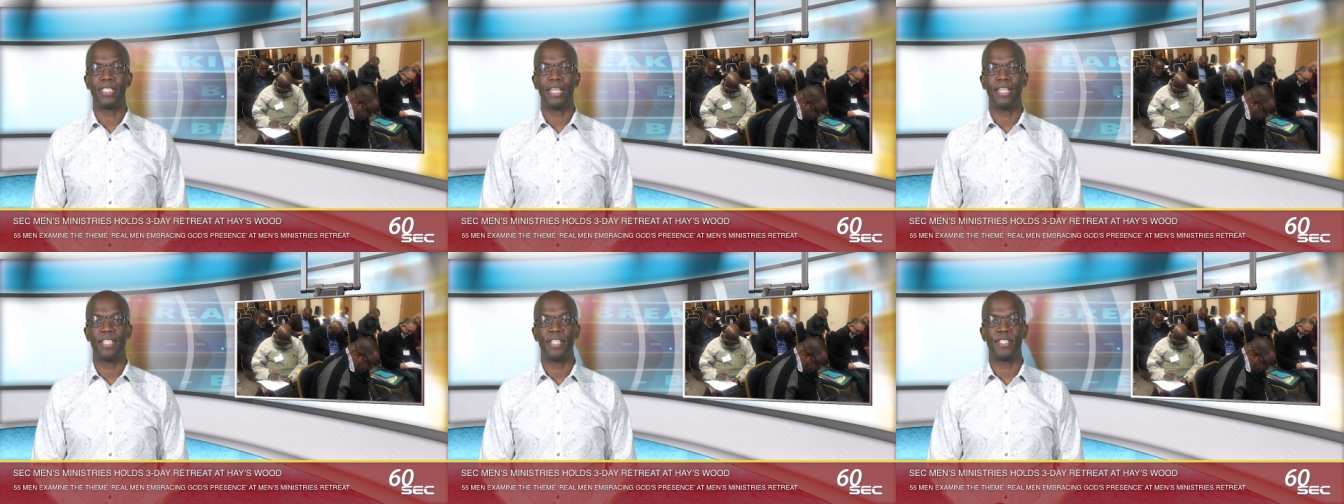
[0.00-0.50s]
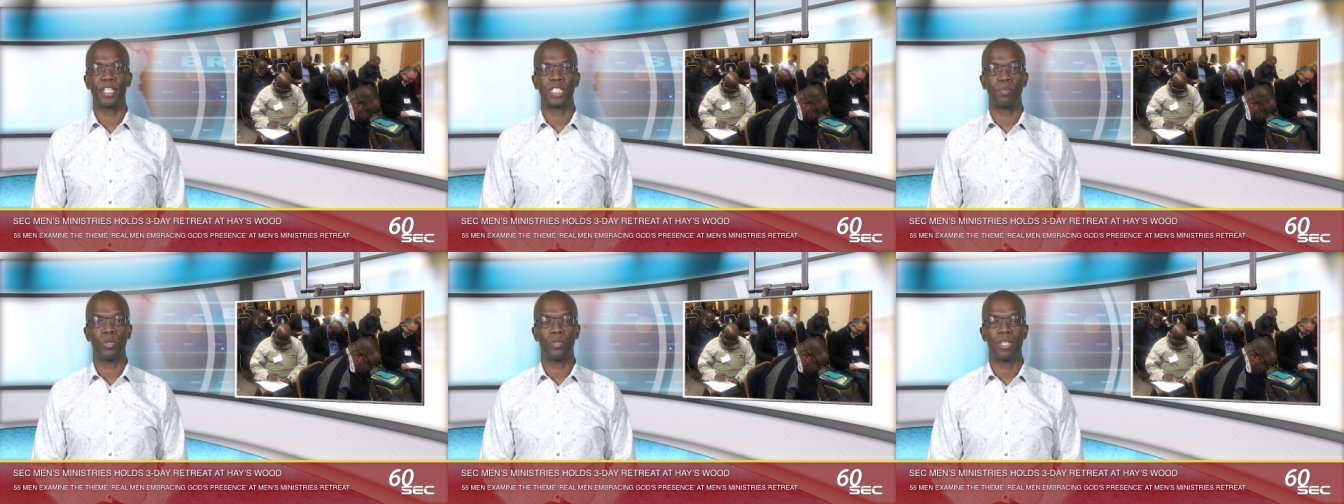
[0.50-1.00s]
attendees
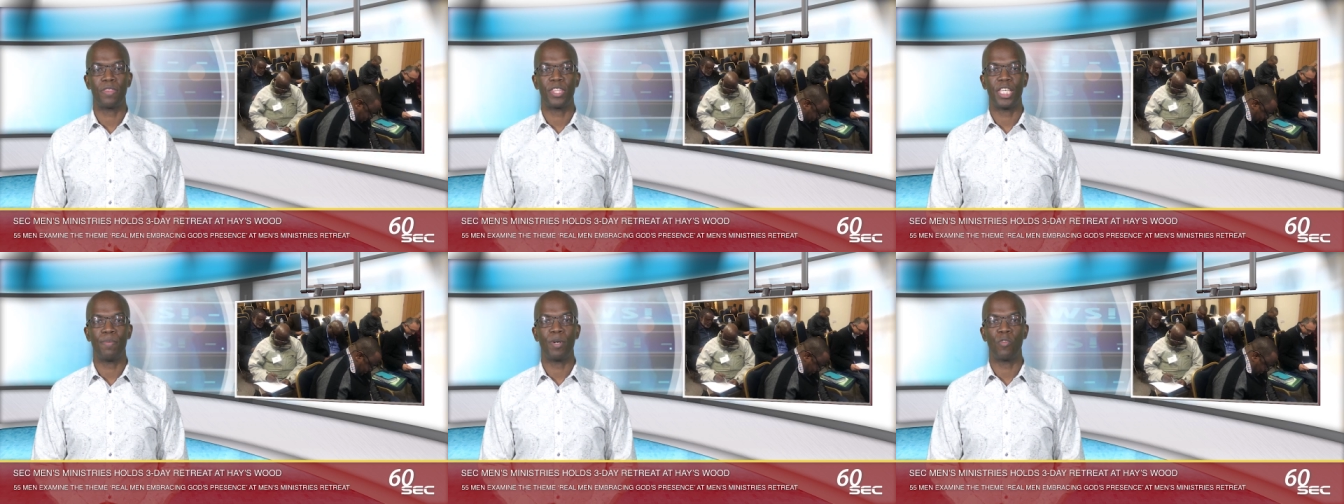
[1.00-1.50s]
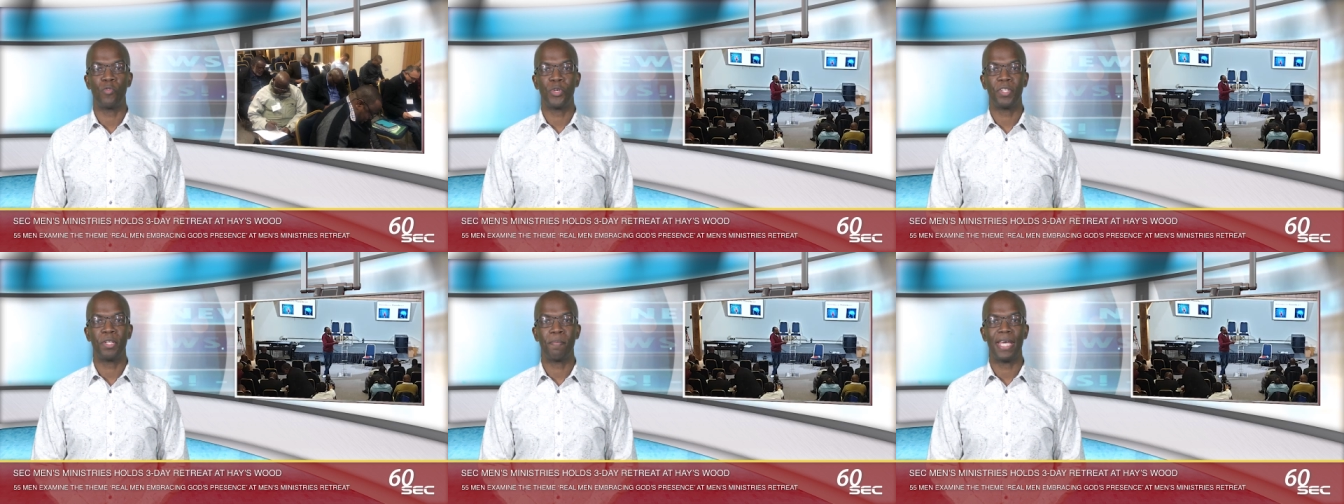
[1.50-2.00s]
explored the theme
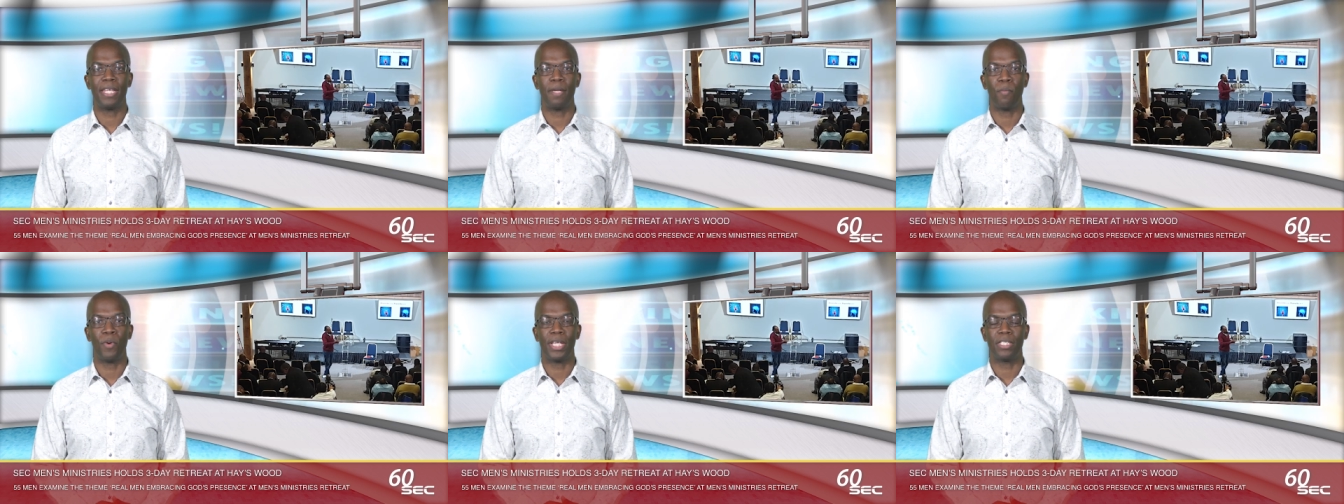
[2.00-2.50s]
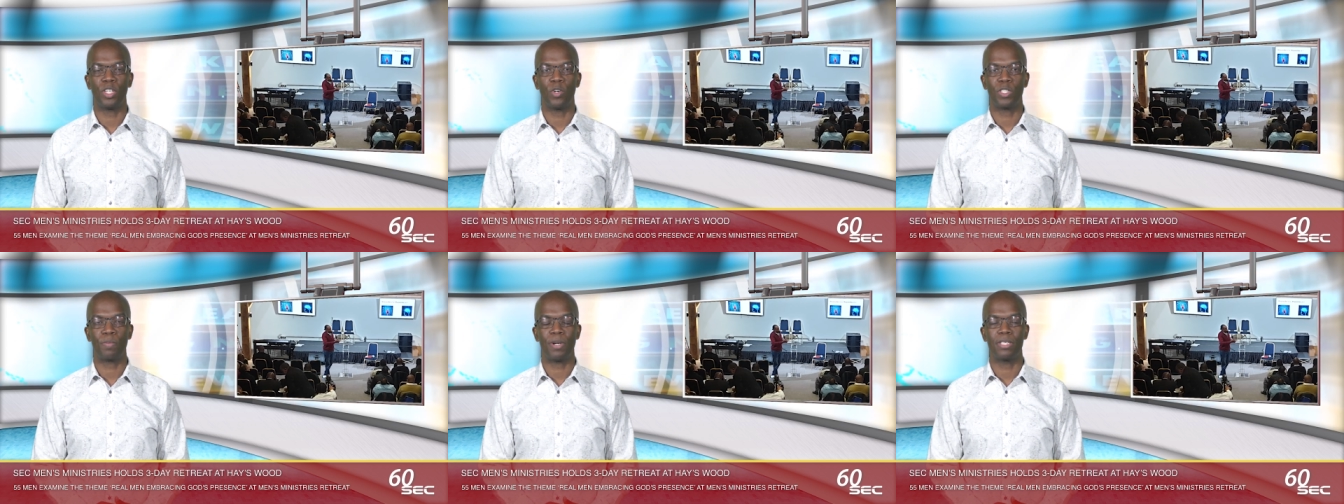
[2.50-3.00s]
Real Men Embracing
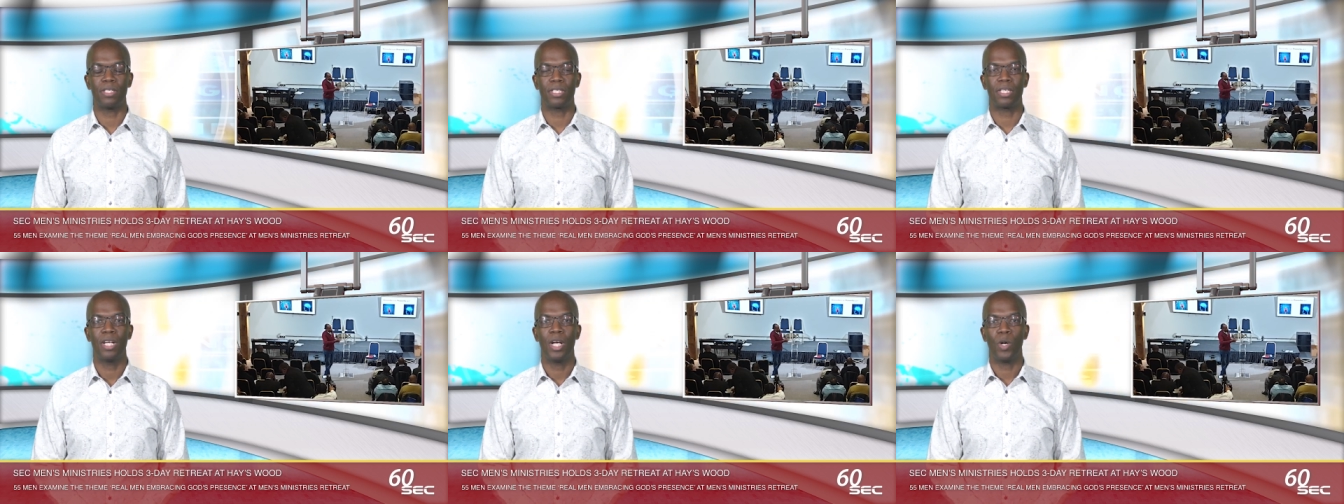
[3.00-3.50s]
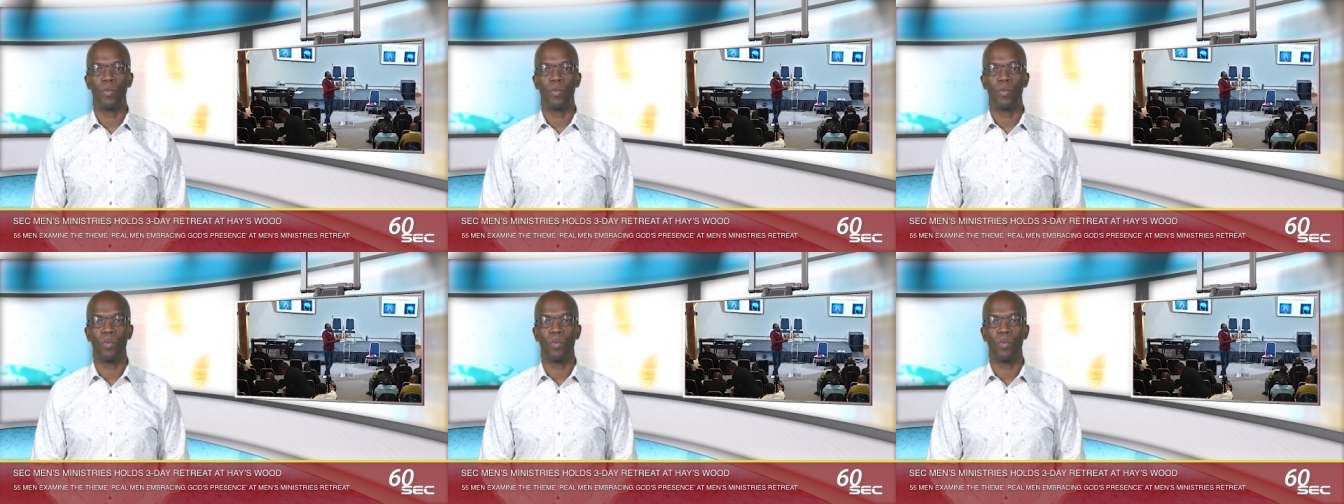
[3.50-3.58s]
God's Presence